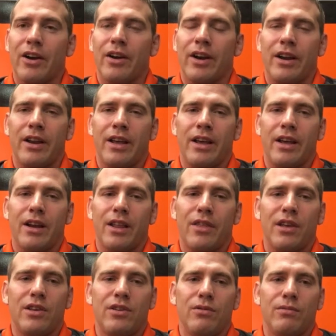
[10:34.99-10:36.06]
And I
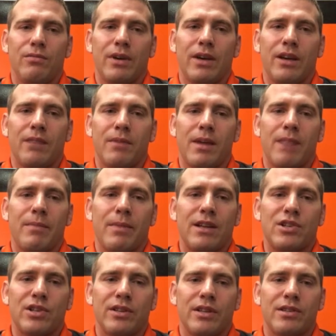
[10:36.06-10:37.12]
think you had
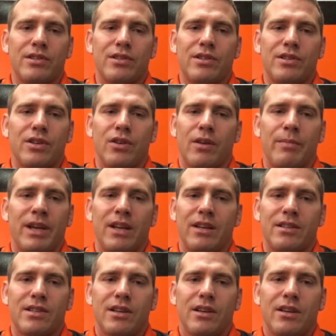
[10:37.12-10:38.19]
mentioned this too. I mean,
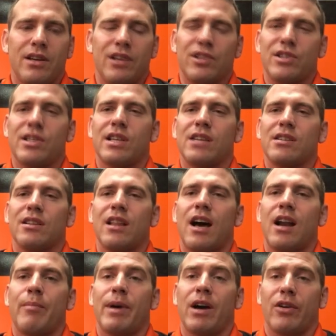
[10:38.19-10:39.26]
it just says a lot
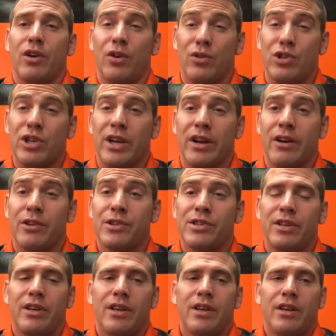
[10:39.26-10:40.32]
about Coach Ayers,
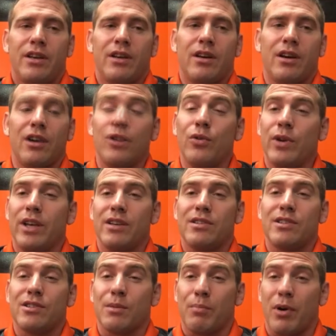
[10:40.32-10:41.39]
who he is
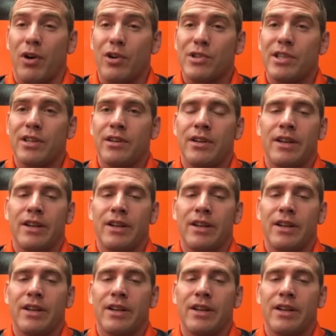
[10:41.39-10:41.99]
as a person.